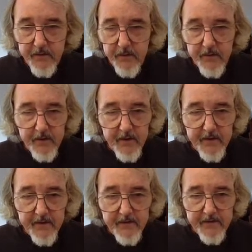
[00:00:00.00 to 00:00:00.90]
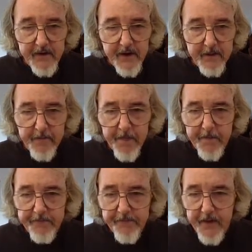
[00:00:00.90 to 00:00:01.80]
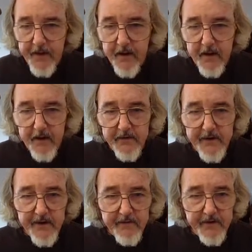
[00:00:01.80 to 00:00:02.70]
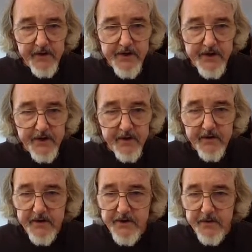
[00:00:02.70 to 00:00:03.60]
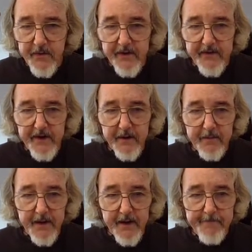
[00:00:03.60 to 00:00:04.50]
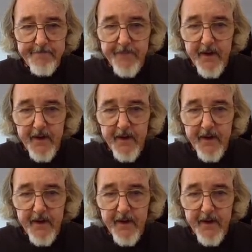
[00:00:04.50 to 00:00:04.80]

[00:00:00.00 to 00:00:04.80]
to this, uh, there's another village here, should res in in a minute.